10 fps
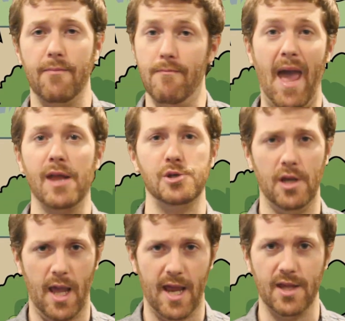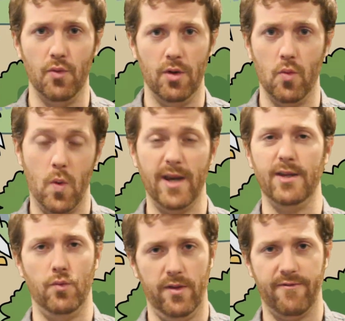imagine anyone
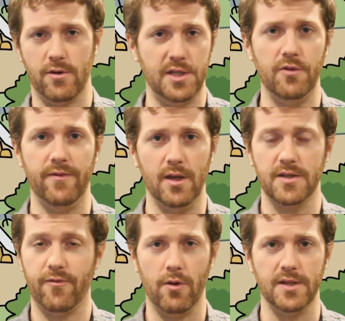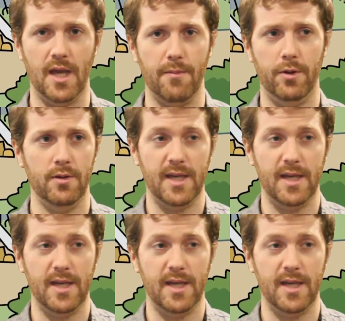winning with Varsuvius, for example.